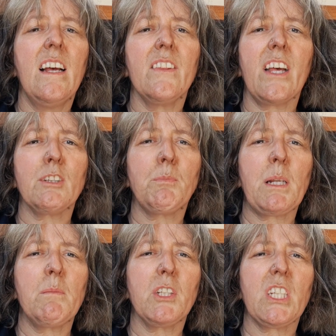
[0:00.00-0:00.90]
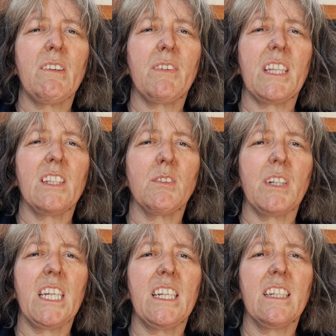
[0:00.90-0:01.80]
That's pretty much it for this
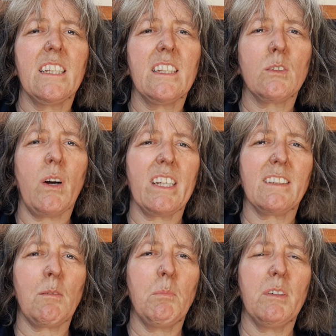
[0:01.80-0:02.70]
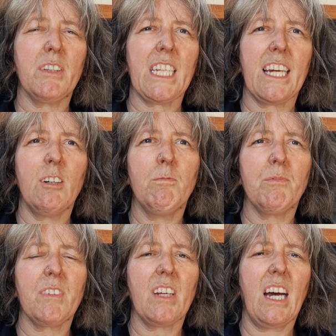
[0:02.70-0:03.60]
week. It's quite a simple video.
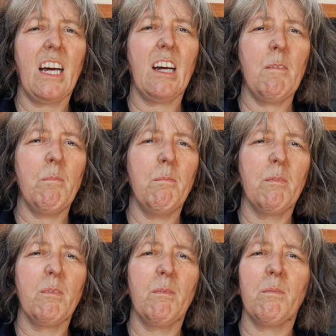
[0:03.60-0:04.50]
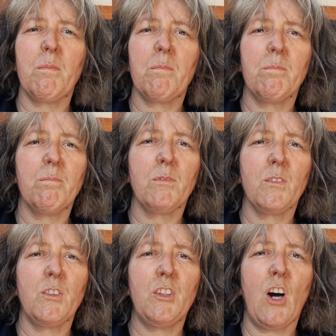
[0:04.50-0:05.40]

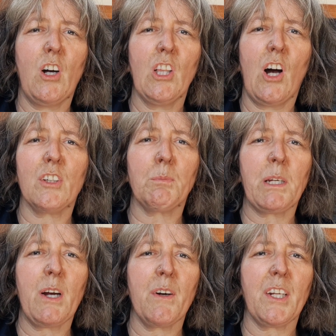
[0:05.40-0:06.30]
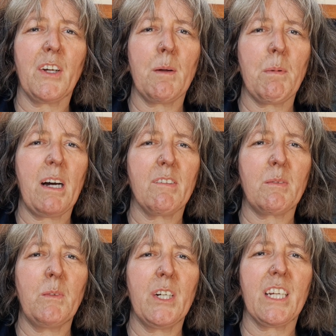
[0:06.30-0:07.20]
Not a lot has been going on apart
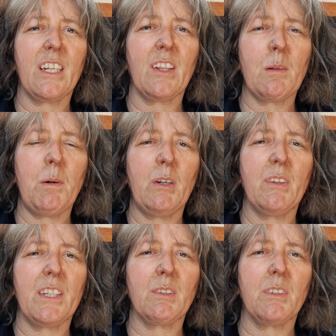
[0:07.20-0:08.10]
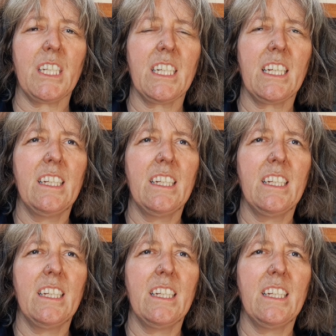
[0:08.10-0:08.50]
from working on the boat this week.